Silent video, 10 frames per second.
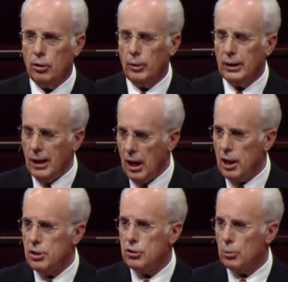to
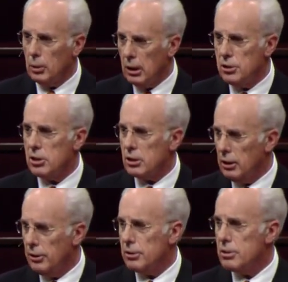engage the
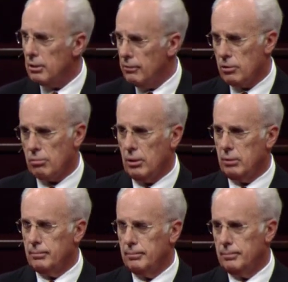religious leaders of
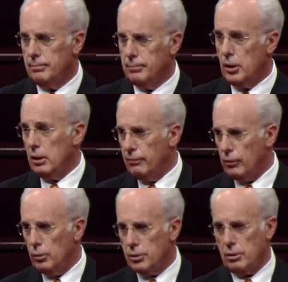Israel, the
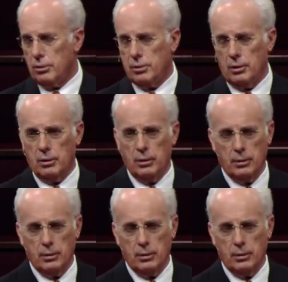influencers.